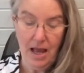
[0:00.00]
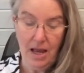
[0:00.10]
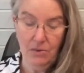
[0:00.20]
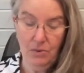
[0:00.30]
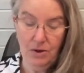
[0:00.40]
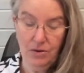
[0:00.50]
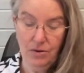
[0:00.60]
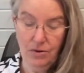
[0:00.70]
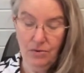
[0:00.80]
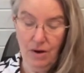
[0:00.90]
And with
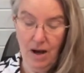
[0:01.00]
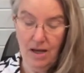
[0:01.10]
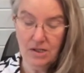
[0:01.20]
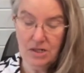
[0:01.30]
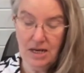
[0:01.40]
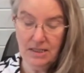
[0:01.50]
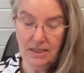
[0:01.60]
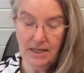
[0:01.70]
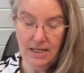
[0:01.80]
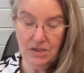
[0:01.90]
you I shatter
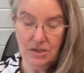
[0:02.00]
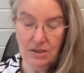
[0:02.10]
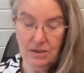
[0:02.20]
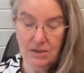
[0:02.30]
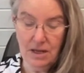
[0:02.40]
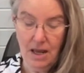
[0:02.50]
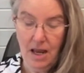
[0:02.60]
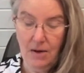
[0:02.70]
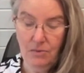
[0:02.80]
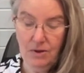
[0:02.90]
nations,
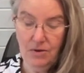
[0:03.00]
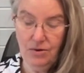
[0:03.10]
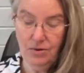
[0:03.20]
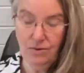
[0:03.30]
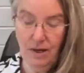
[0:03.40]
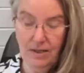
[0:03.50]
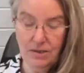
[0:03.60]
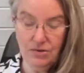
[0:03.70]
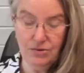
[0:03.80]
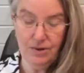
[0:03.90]
and with you I
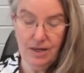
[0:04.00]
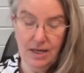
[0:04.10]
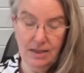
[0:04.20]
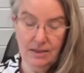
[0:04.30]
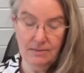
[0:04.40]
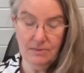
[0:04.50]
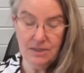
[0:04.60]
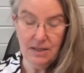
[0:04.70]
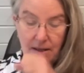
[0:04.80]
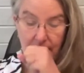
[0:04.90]
destroy
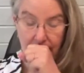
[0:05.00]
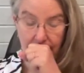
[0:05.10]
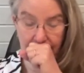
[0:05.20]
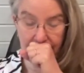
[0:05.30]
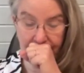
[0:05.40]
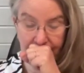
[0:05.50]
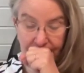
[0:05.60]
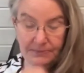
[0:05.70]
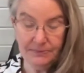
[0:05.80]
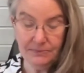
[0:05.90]
kingdoms.
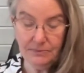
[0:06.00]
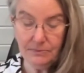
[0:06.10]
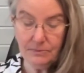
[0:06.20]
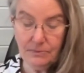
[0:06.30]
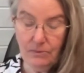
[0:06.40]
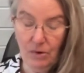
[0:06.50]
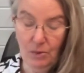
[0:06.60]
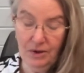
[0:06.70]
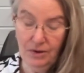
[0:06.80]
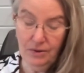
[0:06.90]

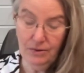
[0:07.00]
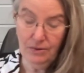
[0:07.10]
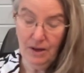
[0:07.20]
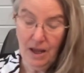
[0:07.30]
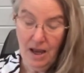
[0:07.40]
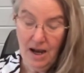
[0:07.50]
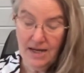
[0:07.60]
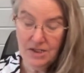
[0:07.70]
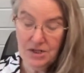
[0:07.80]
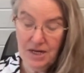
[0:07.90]
With you
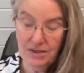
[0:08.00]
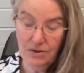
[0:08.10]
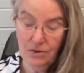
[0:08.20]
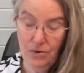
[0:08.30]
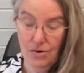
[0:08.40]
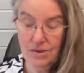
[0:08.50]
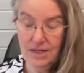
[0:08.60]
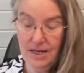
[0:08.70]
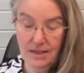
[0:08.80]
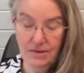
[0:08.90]
I shatter the horse
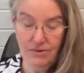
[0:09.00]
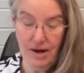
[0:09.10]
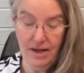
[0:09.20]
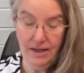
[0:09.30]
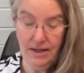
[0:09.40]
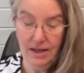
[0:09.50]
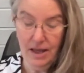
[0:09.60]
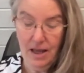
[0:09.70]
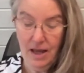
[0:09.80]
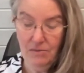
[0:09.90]
and his rider,
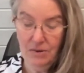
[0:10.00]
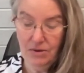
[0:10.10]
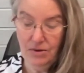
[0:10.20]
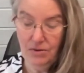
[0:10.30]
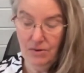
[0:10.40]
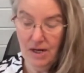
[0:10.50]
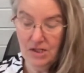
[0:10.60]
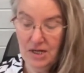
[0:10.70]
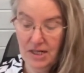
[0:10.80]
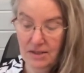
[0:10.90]
and with you I
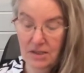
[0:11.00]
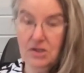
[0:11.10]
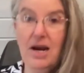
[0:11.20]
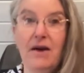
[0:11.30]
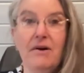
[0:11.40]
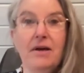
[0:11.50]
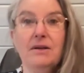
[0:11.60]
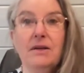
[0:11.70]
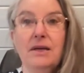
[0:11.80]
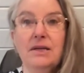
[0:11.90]
shatter the
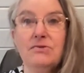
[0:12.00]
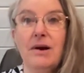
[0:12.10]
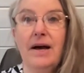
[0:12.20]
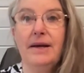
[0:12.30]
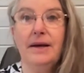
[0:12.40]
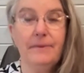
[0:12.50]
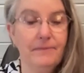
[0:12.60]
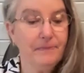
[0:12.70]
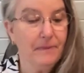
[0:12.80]
chariot and his rider.